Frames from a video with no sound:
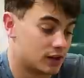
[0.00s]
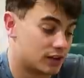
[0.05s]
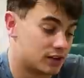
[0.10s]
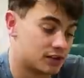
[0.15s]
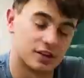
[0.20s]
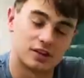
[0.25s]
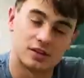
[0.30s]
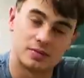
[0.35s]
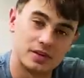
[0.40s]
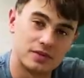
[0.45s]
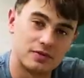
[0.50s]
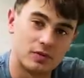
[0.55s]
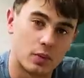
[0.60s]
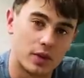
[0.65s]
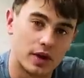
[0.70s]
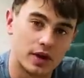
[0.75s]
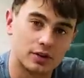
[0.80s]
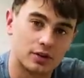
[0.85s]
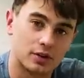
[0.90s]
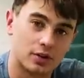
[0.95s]
So it's a bit of a
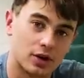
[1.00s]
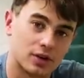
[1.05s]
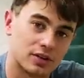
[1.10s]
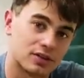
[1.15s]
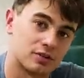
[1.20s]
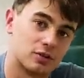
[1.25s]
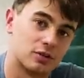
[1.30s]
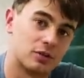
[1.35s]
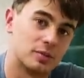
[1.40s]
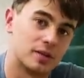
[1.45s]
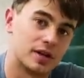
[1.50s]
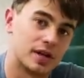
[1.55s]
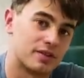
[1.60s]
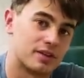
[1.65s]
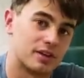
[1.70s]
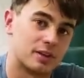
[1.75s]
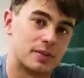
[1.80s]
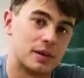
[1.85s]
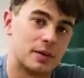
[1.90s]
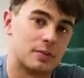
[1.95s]
weird cross. Normally, I
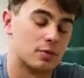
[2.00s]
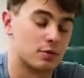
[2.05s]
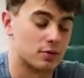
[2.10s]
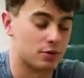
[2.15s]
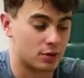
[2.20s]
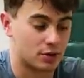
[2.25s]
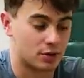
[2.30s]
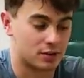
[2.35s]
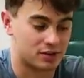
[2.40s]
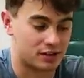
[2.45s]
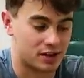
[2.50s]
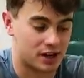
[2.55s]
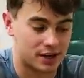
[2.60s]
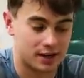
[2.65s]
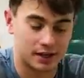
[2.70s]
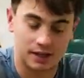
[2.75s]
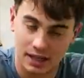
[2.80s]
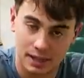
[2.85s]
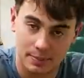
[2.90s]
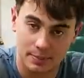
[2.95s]
think people would cross like
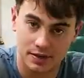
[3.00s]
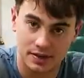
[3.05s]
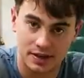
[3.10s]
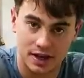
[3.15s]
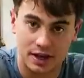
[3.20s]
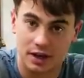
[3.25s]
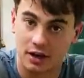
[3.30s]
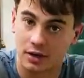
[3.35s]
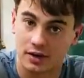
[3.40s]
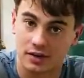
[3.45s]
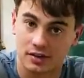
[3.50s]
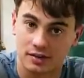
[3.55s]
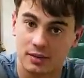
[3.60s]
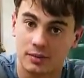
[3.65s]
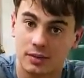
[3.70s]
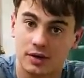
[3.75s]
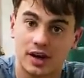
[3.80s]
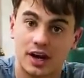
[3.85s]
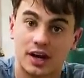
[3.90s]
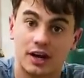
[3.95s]
a leopard danio and a
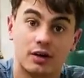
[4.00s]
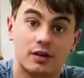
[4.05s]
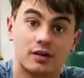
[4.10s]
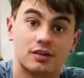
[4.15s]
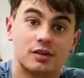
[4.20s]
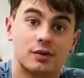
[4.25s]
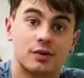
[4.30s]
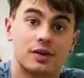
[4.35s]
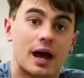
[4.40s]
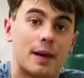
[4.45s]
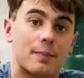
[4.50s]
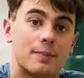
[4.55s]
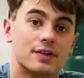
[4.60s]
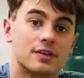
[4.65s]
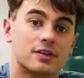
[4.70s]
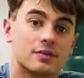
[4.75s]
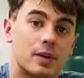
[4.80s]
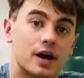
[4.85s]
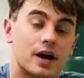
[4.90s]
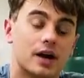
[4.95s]
zebra danio and see what
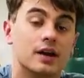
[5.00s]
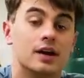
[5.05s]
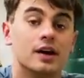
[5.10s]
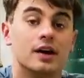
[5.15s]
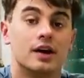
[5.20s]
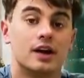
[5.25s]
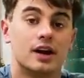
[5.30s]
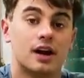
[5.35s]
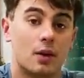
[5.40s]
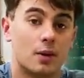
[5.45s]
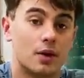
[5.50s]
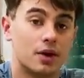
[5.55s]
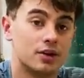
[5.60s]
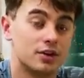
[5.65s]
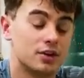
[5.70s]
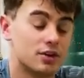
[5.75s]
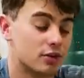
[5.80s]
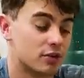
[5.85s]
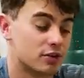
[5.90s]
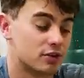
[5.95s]
happens. But I wanted
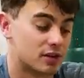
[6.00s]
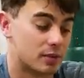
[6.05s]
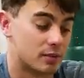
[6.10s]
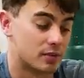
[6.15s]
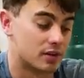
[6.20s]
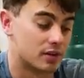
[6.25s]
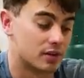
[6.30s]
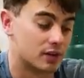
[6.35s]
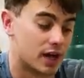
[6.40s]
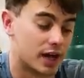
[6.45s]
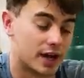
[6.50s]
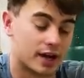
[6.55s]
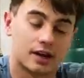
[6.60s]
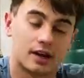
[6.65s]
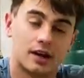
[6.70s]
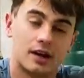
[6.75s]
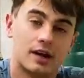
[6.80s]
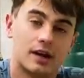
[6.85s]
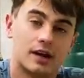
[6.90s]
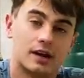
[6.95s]
to do some of the like,
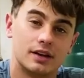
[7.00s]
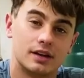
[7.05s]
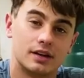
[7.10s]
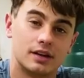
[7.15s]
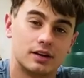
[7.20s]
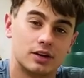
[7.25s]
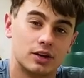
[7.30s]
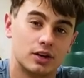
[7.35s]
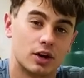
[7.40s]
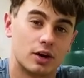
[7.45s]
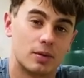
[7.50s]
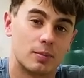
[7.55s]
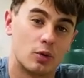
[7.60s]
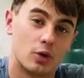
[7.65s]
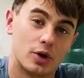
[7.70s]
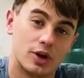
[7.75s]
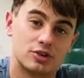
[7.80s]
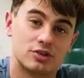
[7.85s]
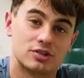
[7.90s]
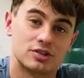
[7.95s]
you know,
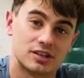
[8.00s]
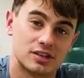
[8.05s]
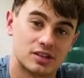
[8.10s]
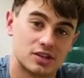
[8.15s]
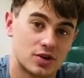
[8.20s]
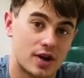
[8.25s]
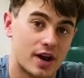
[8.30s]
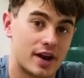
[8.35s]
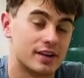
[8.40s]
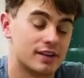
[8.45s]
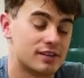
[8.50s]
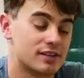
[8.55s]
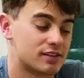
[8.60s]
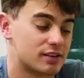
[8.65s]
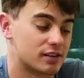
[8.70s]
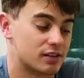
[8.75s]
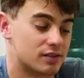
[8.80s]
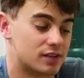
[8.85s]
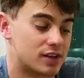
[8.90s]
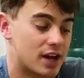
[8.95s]
more interesting
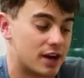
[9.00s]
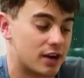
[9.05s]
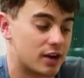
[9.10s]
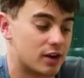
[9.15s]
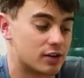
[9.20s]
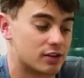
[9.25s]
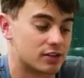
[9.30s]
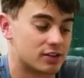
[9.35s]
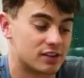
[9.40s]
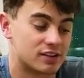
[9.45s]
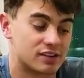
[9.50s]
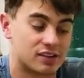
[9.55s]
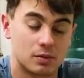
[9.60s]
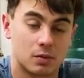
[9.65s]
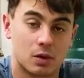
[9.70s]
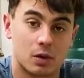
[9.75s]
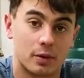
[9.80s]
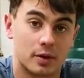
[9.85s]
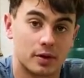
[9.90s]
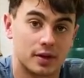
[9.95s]
strains of danios to see
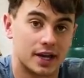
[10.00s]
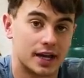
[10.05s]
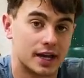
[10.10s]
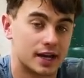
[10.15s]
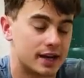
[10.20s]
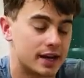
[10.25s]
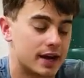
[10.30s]
what we would get.